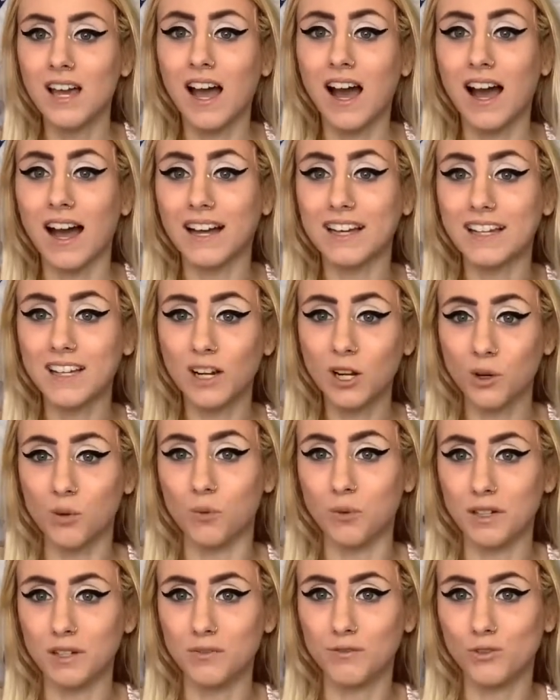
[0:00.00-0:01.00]
I cannot
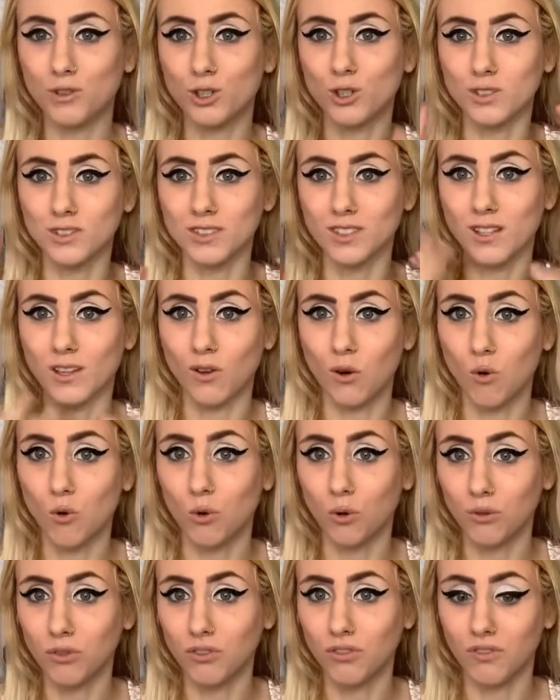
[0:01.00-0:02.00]
wait for you to see the
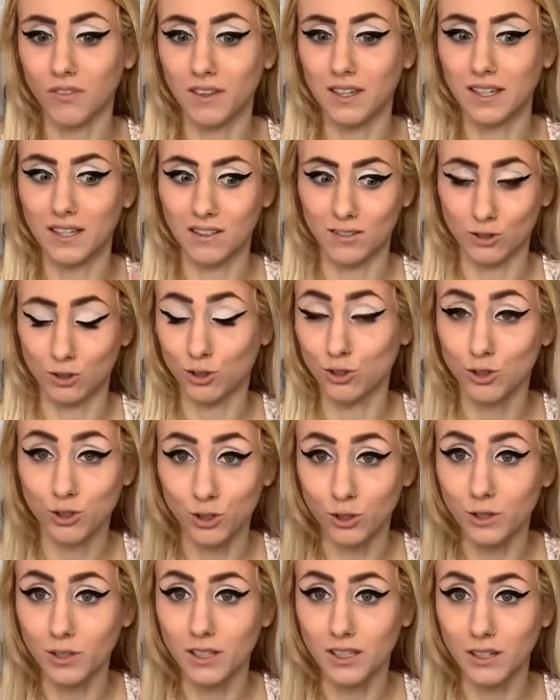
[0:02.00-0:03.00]
whole like
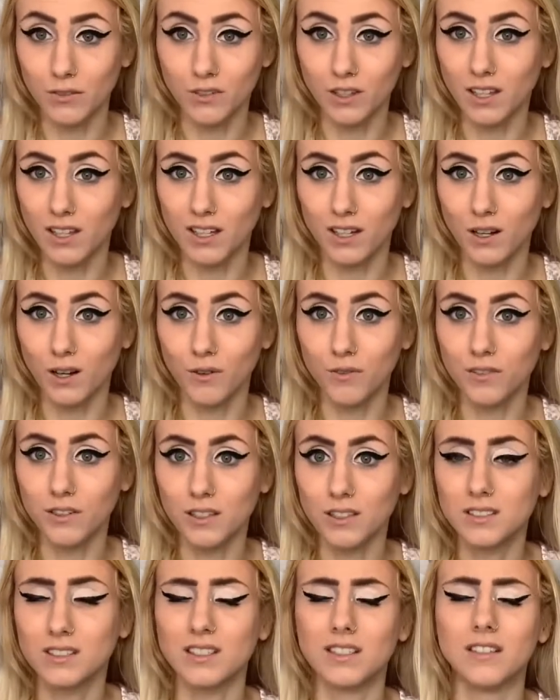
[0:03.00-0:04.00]
skirt and everything of
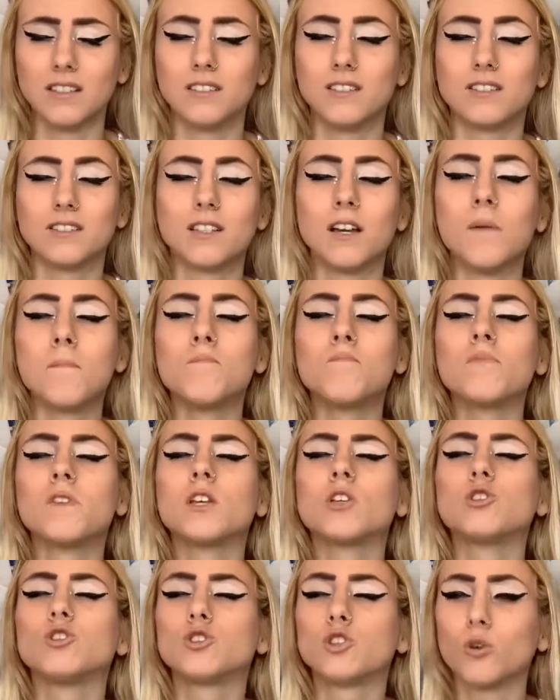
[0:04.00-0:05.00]
this. It is
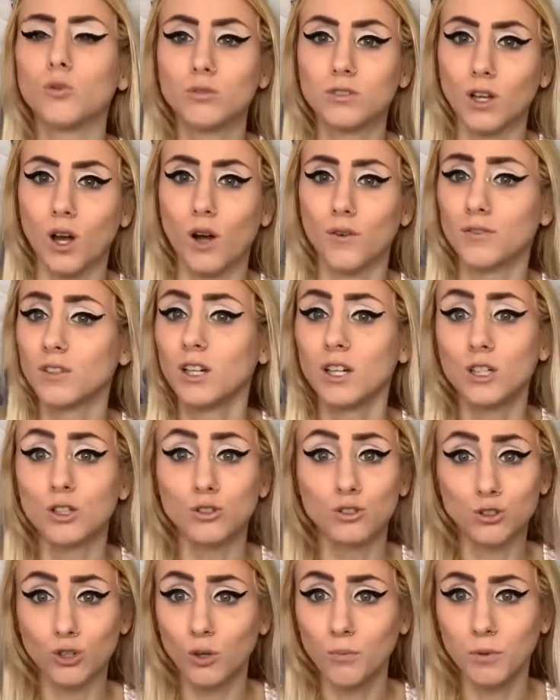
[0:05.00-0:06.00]
so soft,
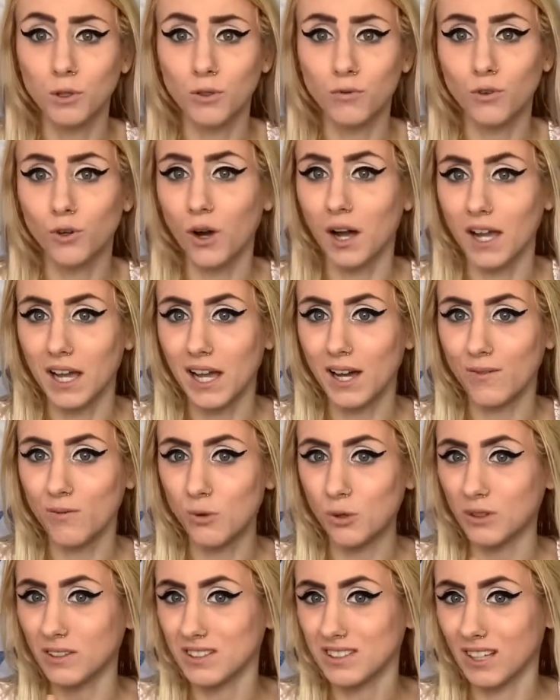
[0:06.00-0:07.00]
so beautiful. I have
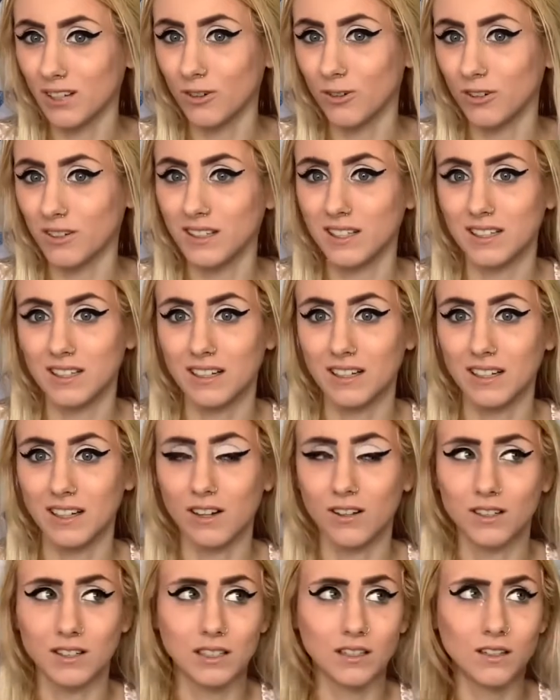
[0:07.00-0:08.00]
worn this out already and I
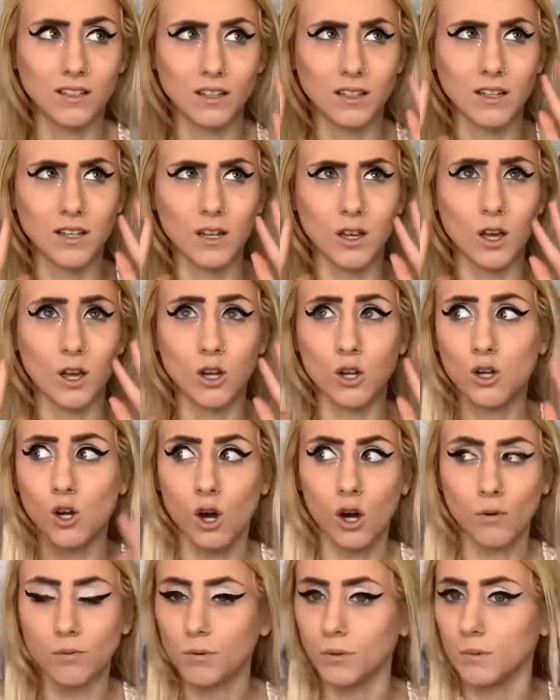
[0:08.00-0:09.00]
got
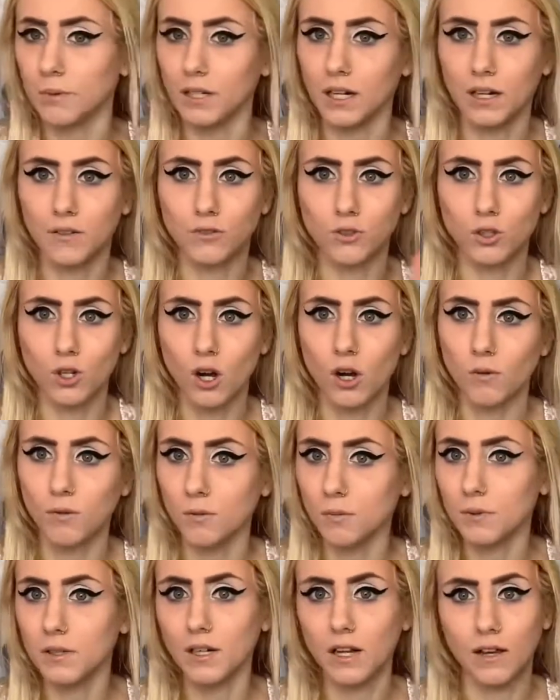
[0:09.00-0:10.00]
compliment after
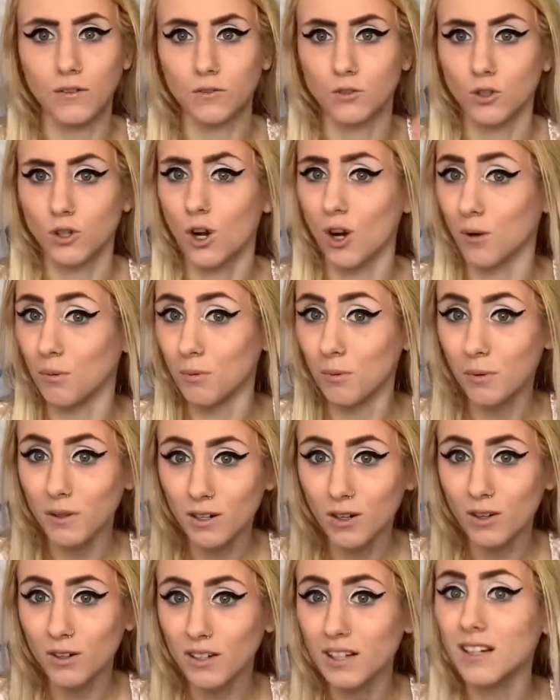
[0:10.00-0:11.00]
compliment after compliment
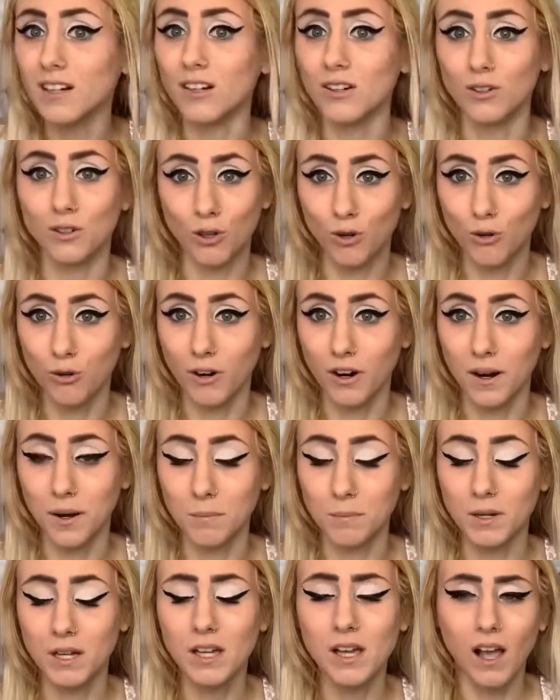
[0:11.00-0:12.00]
on it. No crap.
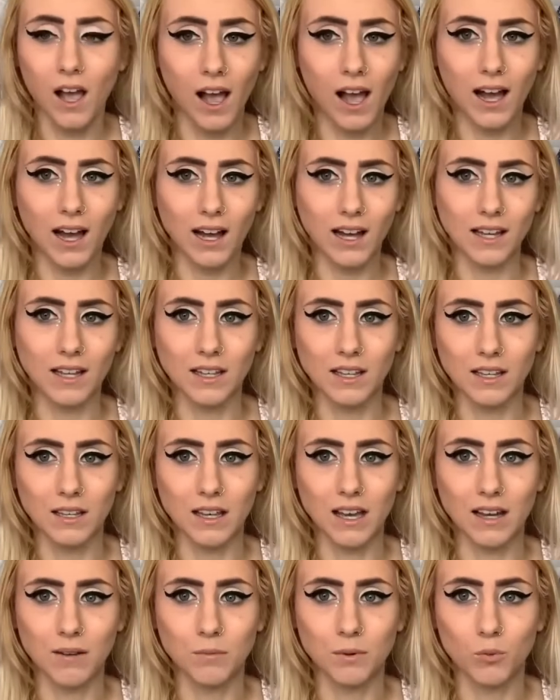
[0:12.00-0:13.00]
I
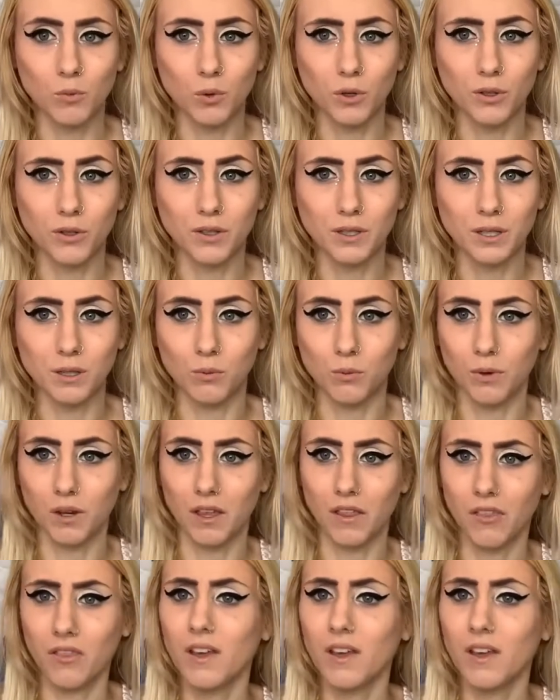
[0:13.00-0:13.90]
have been wearing it with